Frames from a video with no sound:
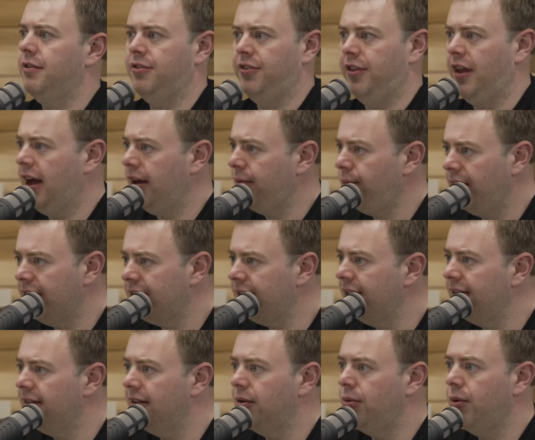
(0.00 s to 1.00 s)
here's not what
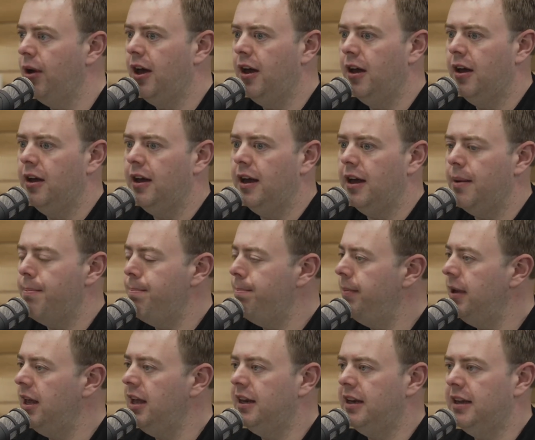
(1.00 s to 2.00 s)
to do,
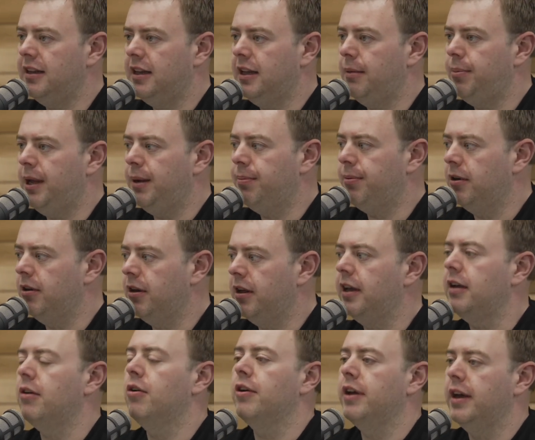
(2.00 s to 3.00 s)
immediately people are
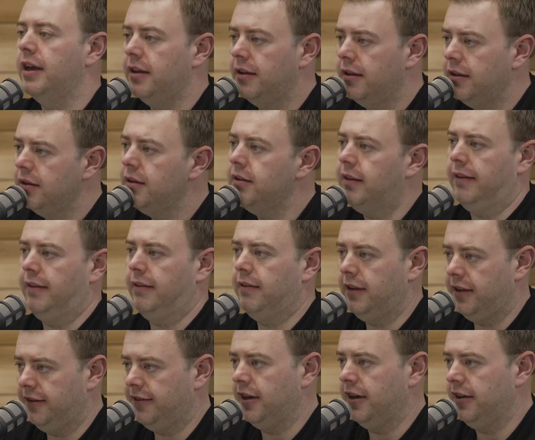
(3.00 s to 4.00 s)
like, okay,
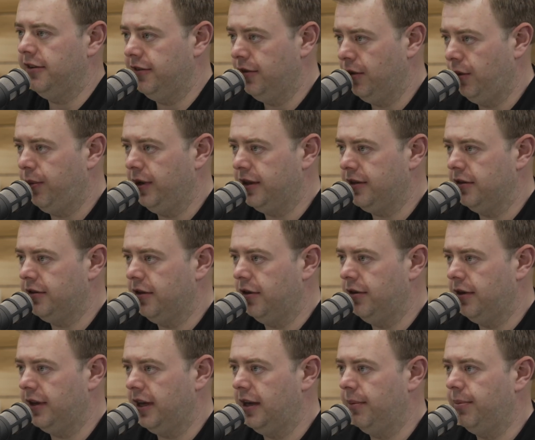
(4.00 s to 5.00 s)
these guys know what they're
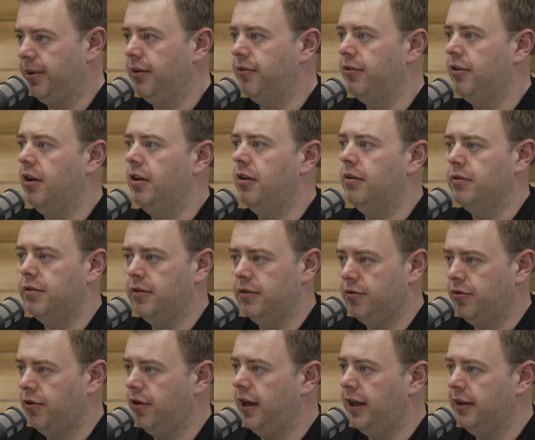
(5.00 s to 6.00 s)
talking about,
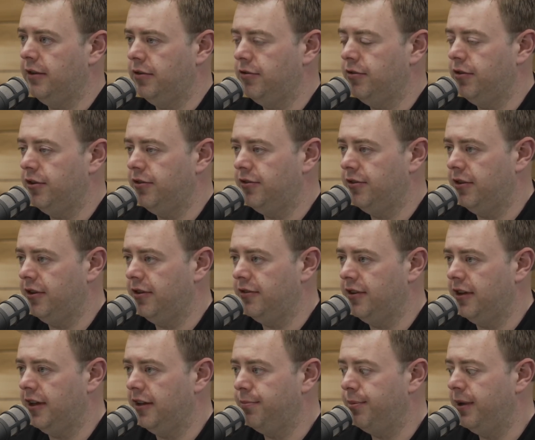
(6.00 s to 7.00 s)
and their trust
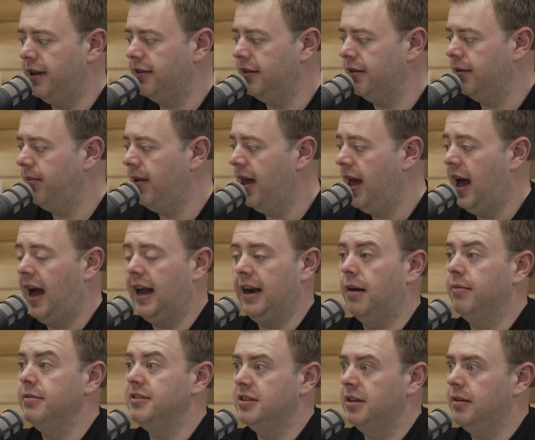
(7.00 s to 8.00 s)
is built to them. And
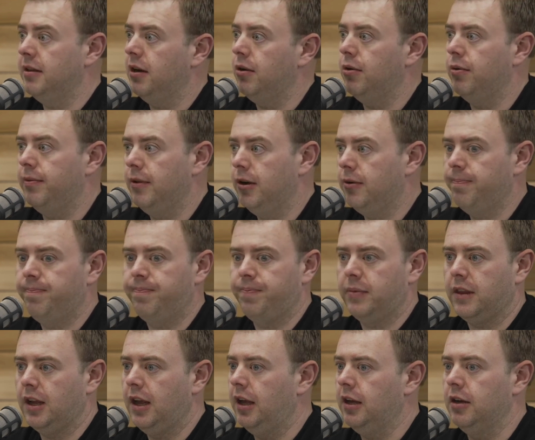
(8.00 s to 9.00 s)
obviously they go and look
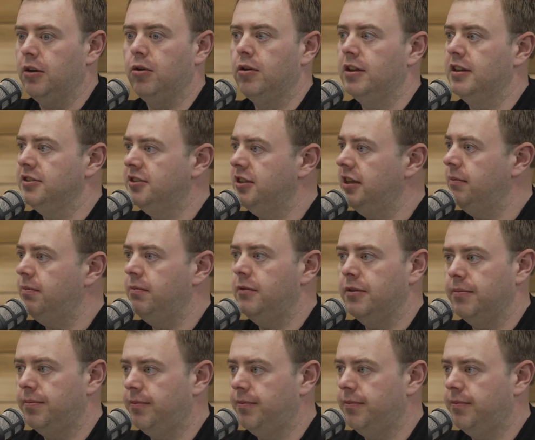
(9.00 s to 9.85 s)
in Google and see